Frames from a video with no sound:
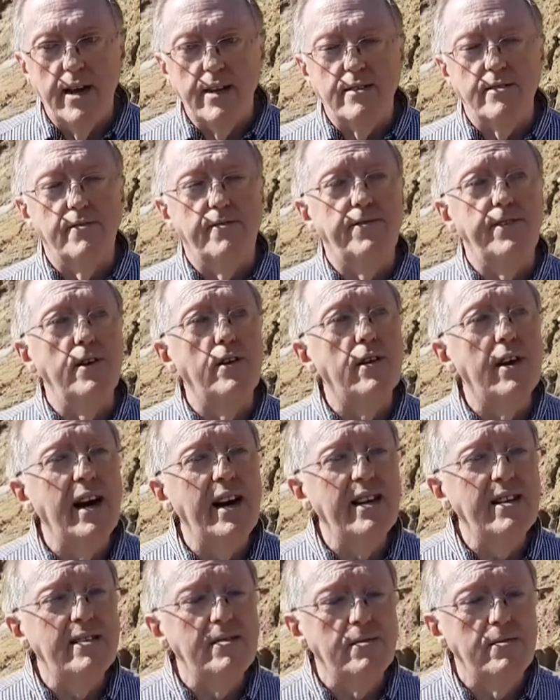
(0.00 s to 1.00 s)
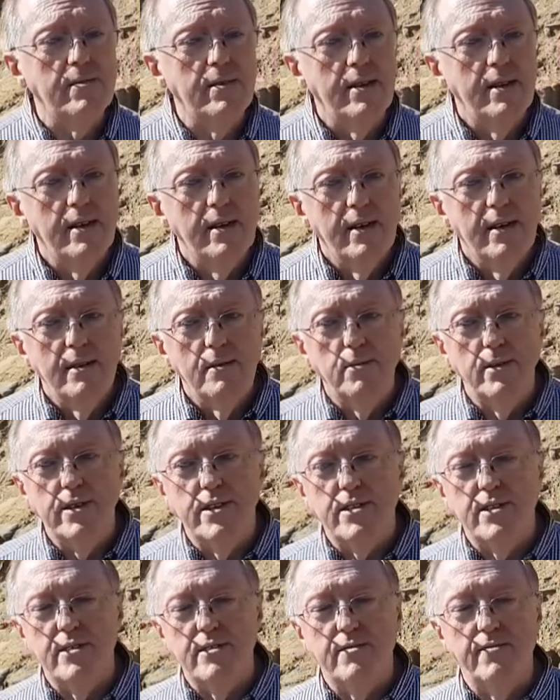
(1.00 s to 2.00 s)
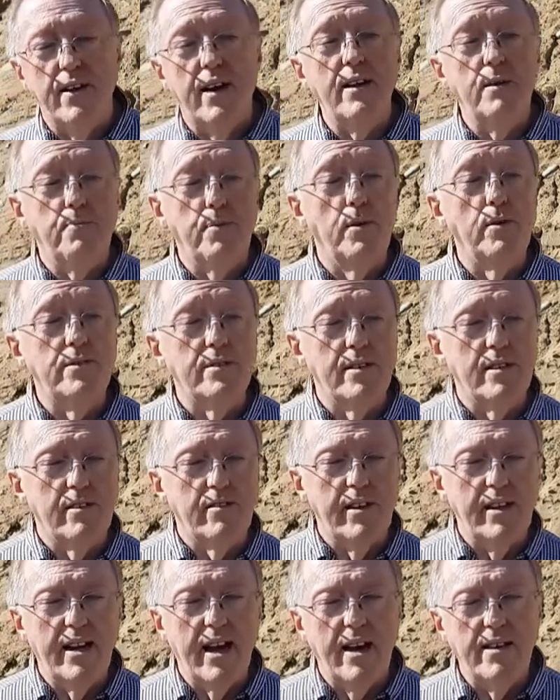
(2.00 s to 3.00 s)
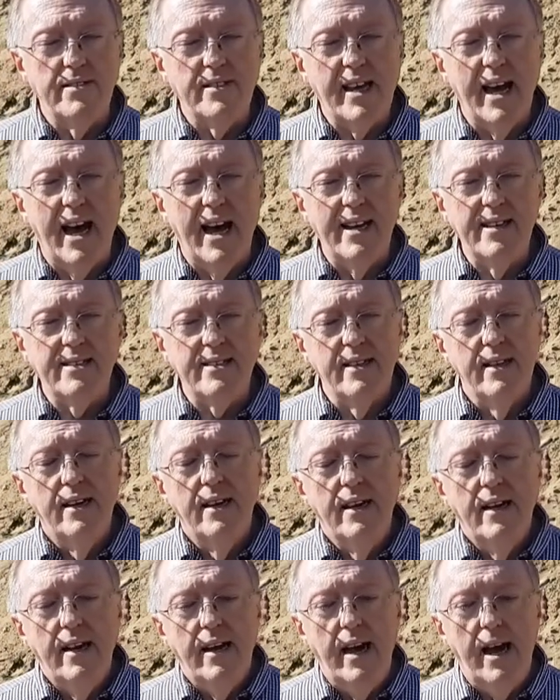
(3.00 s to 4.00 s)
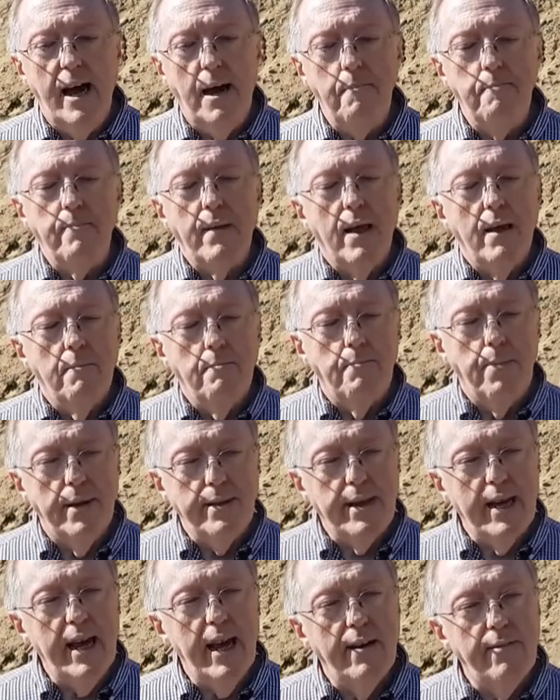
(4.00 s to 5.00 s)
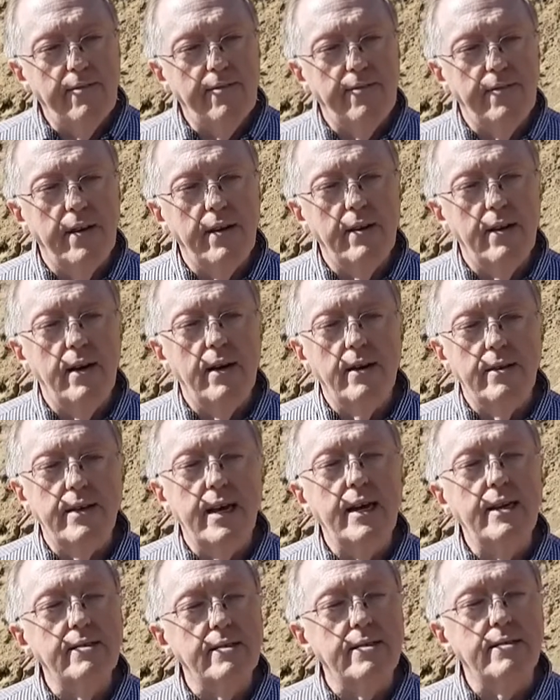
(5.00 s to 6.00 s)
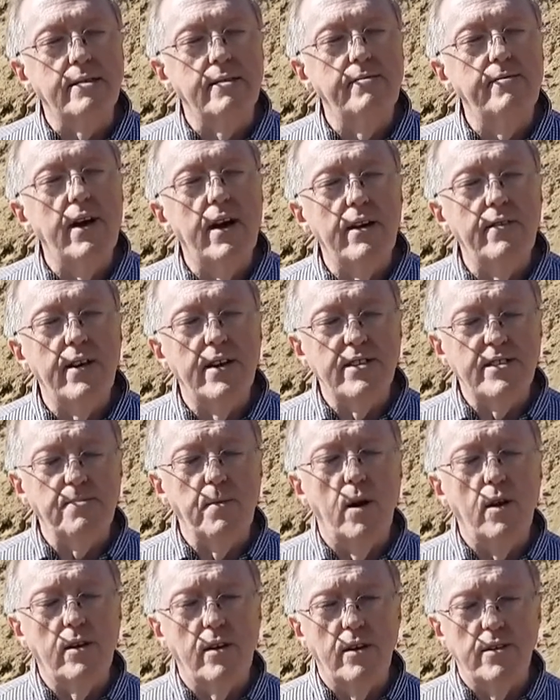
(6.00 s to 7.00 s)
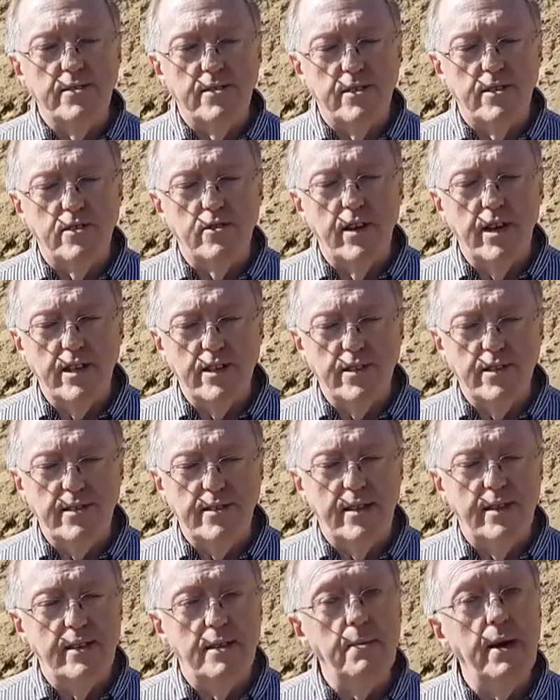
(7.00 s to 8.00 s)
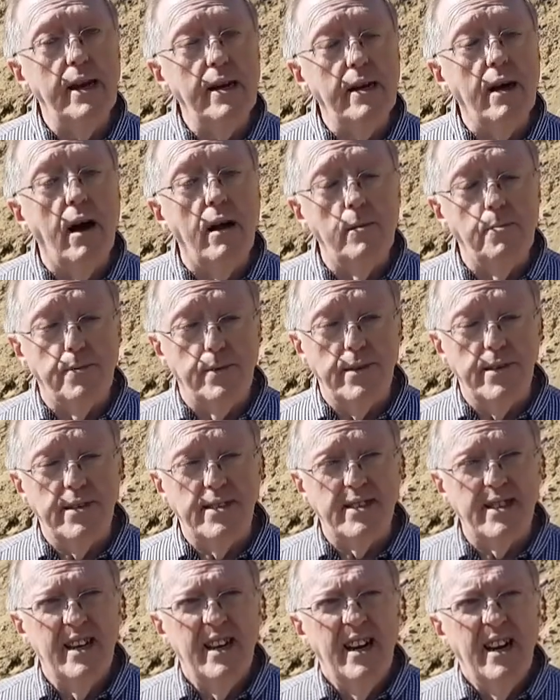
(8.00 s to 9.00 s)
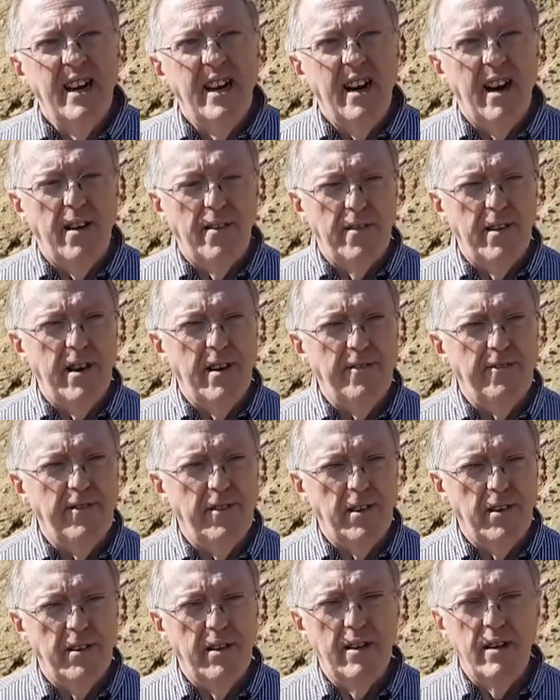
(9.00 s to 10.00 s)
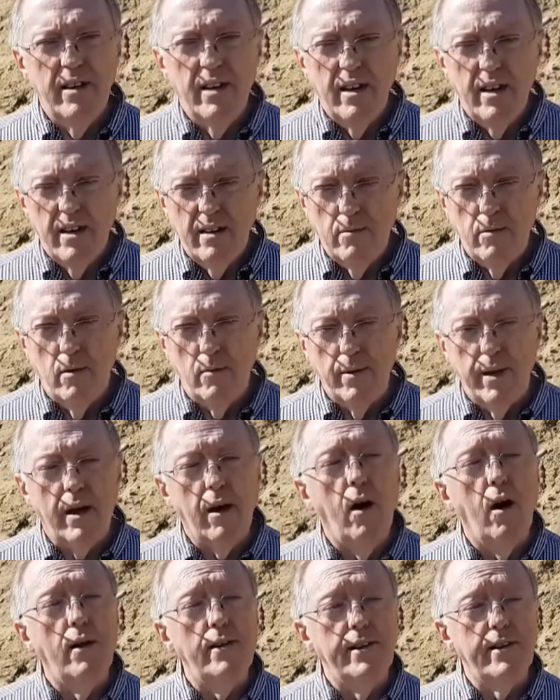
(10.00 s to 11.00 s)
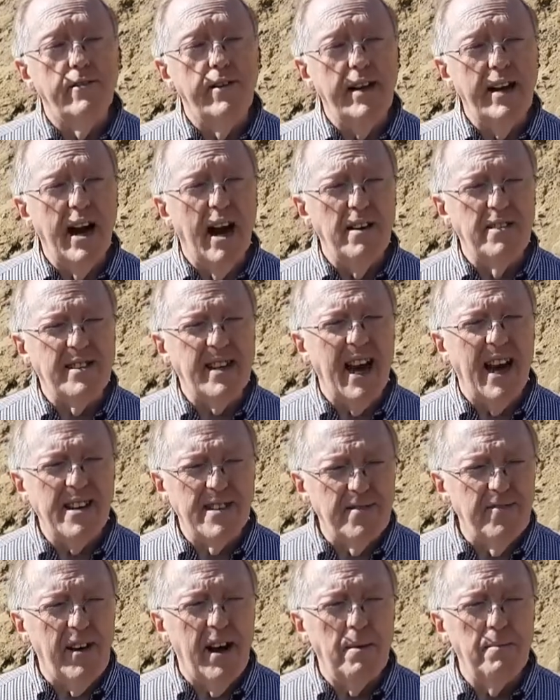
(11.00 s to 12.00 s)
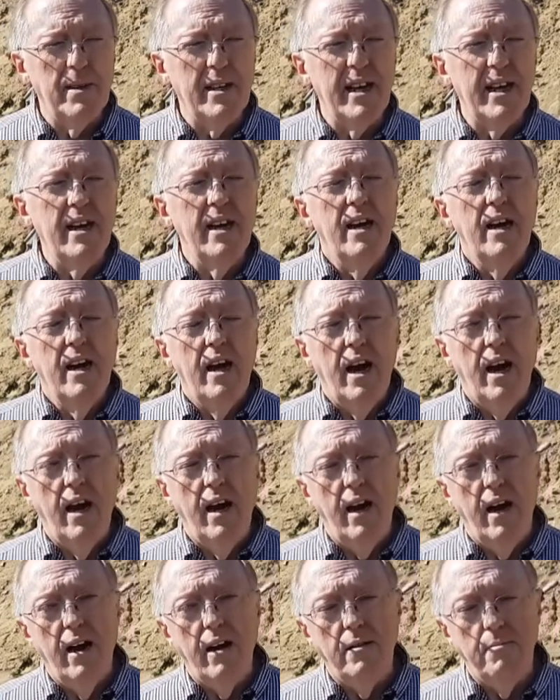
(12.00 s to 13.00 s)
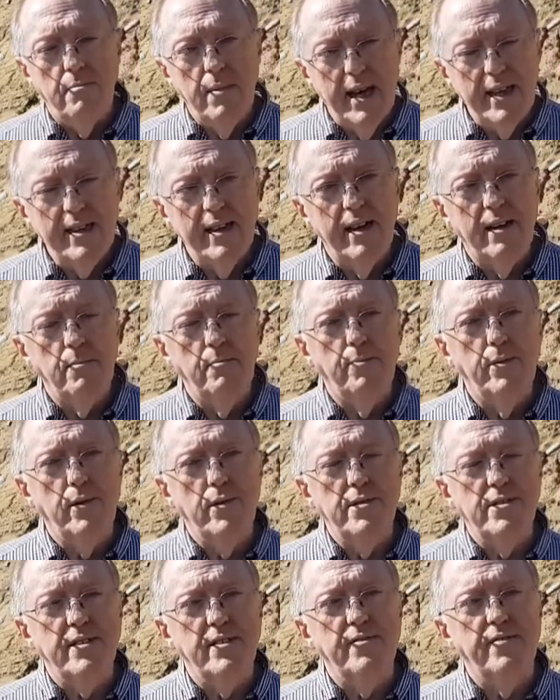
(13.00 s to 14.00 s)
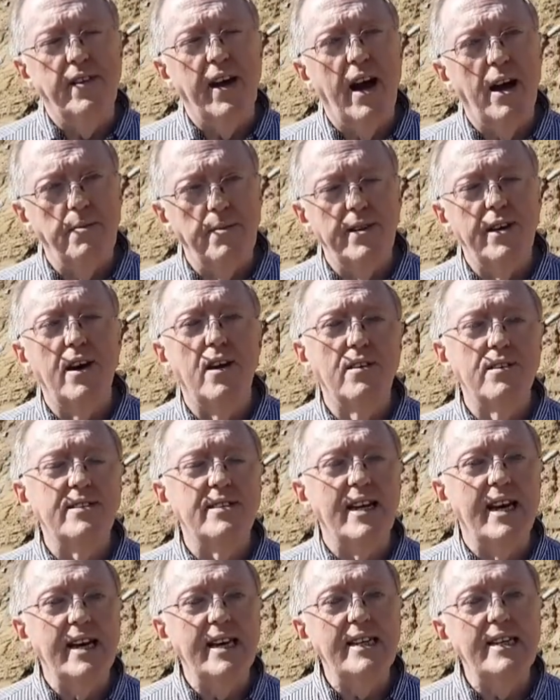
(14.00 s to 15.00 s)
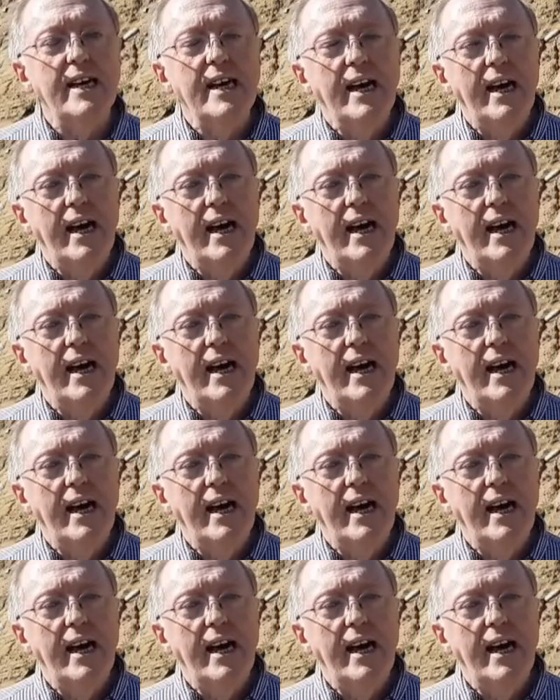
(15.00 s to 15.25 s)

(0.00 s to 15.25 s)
hexafluoride, which is a very potent greenhouse gas, but they exist in very, very small concentrations, and the main culprits are therefore what we call the greenhouse gas family, are mainly composed of carbon dioxide